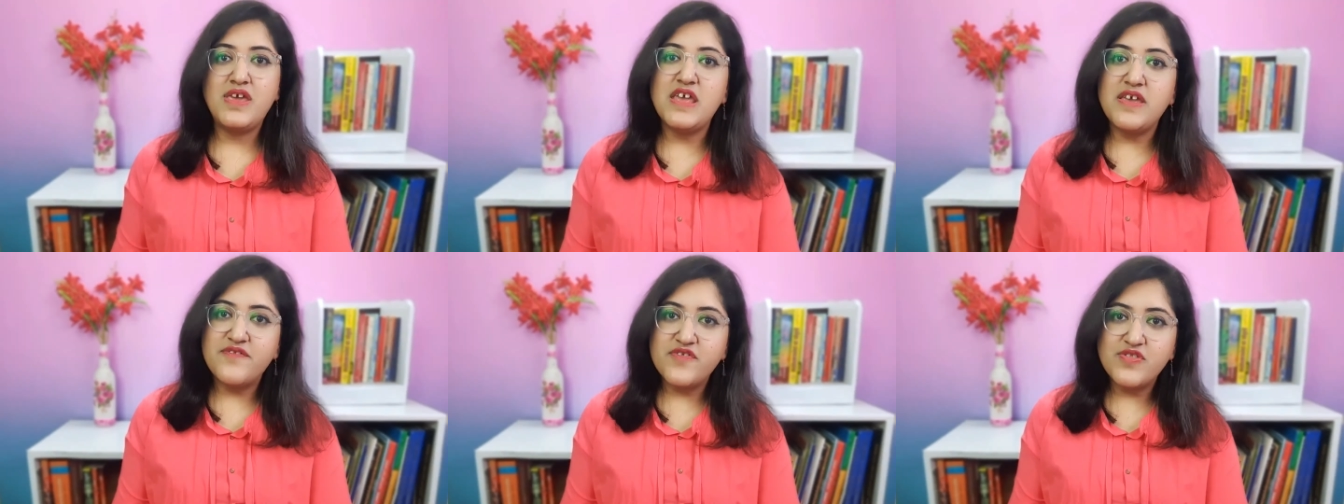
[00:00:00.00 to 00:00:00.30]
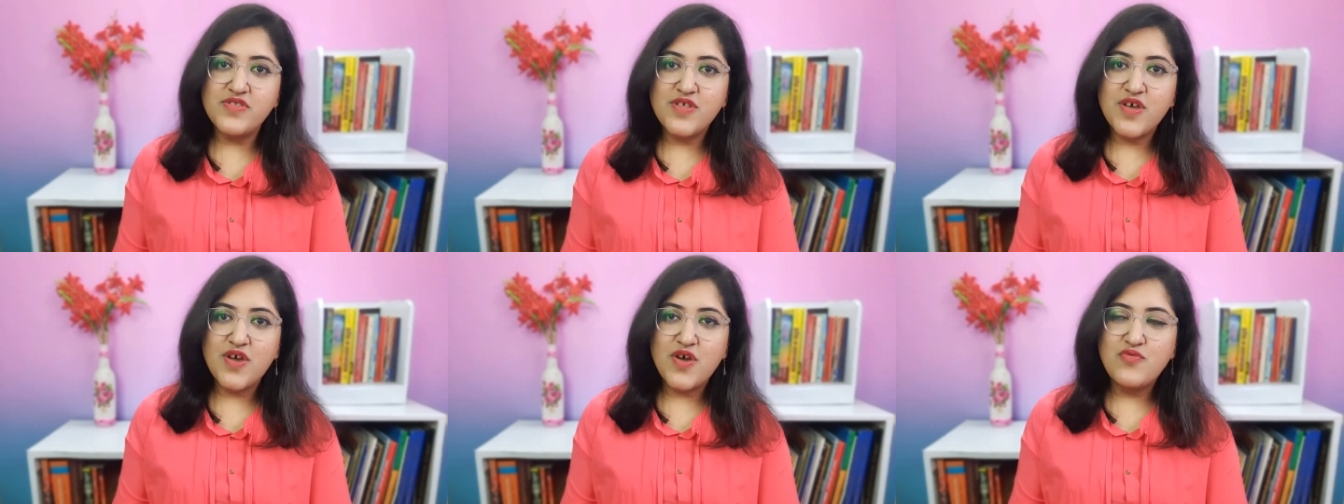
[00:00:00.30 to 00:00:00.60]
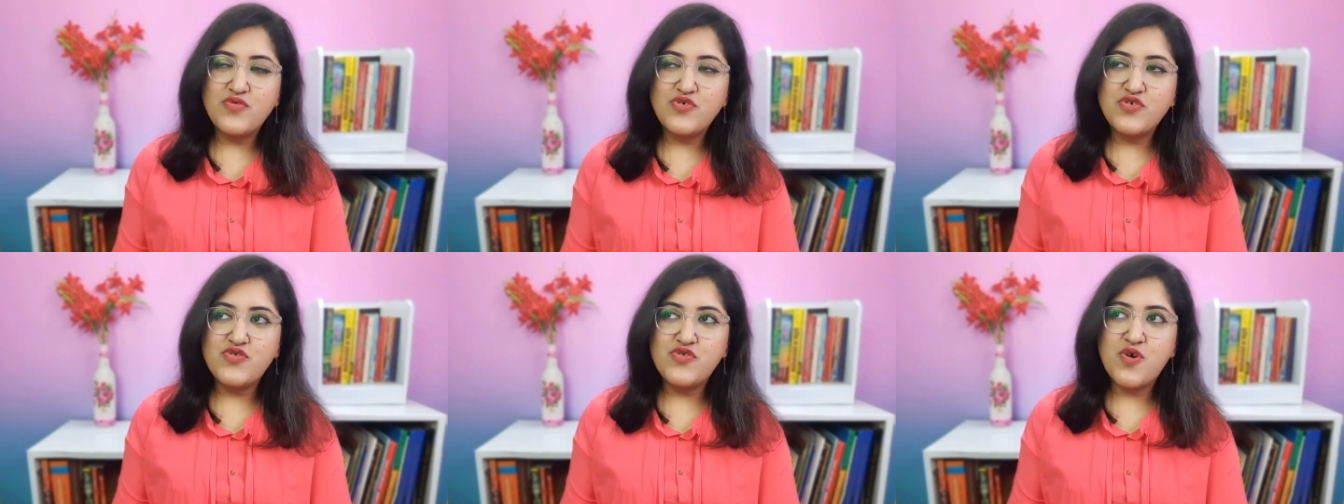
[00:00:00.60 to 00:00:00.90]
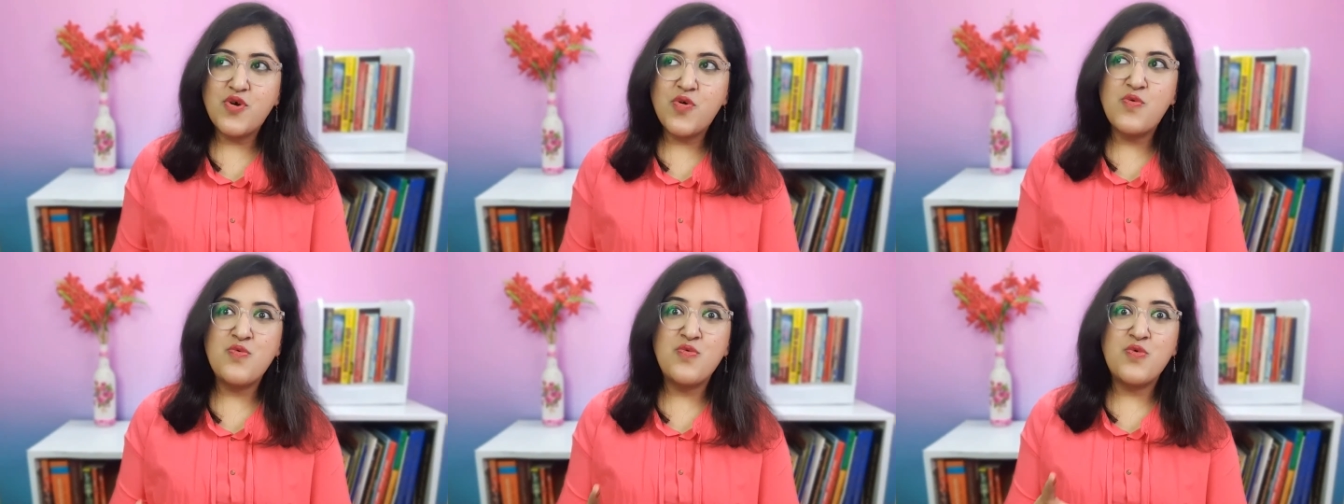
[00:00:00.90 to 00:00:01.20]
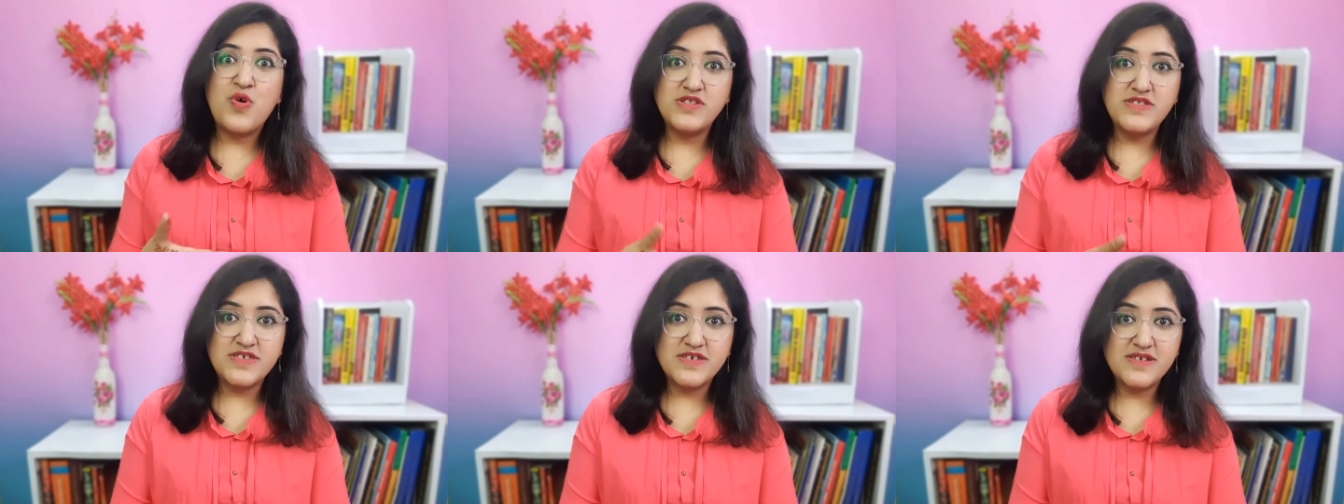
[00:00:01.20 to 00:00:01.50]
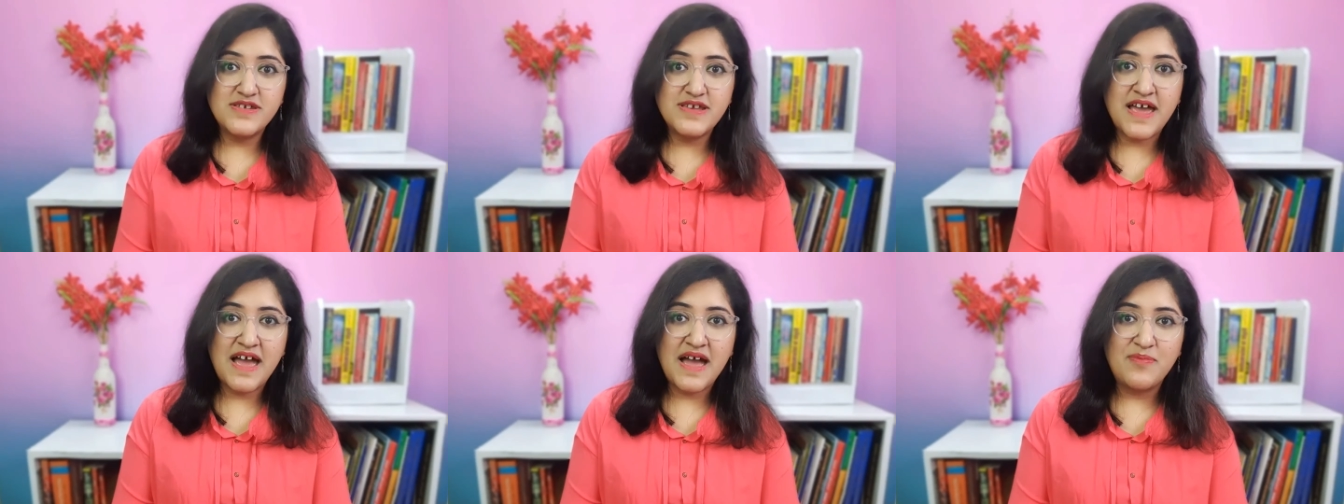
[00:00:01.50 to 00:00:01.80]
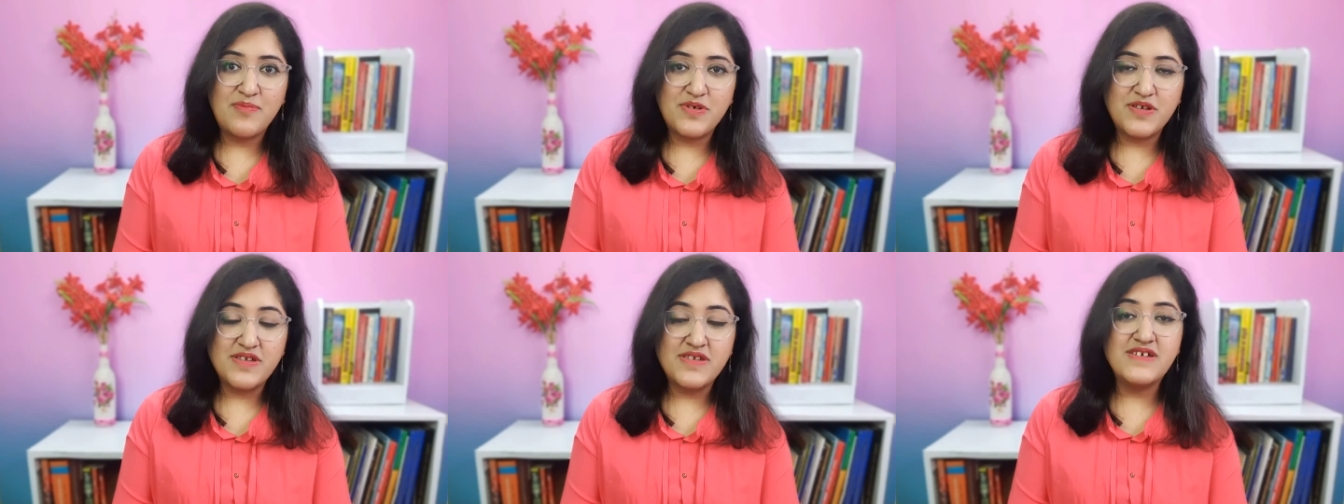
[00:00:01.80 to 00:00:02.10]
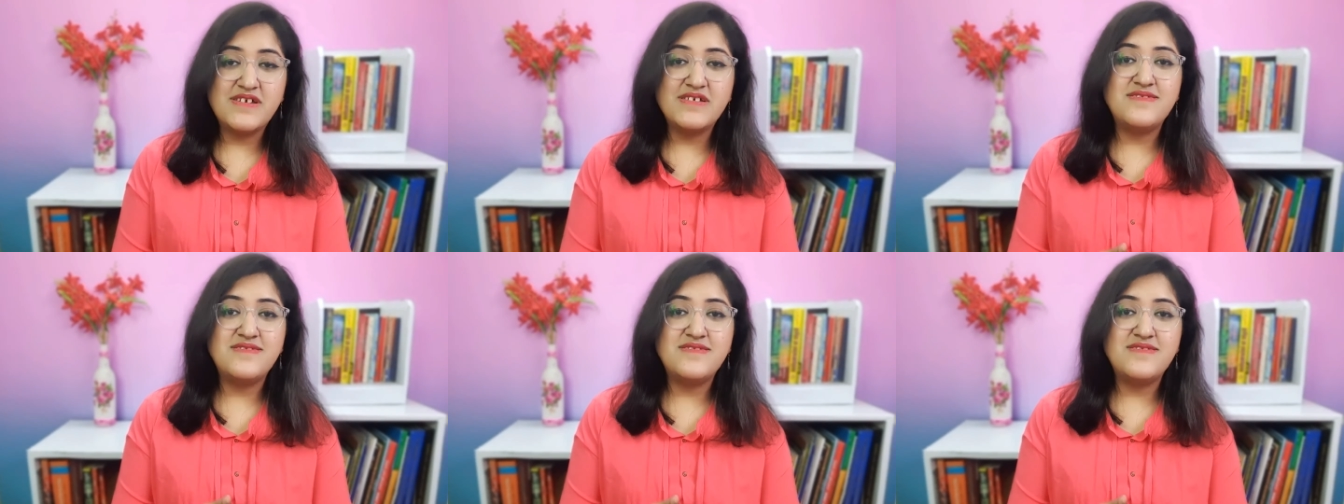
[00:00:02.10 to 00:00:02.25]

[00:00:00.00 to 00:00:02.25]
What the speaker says: Even though you know what's going to happen,